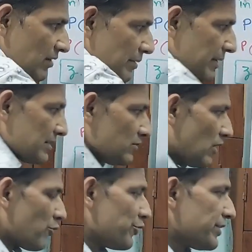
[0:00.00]
Why? Because we
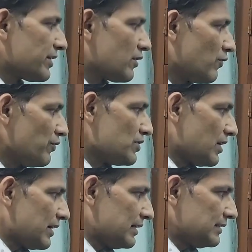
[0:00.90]
are going to get confusion
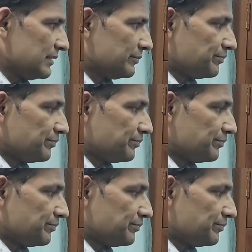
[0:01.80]
or else.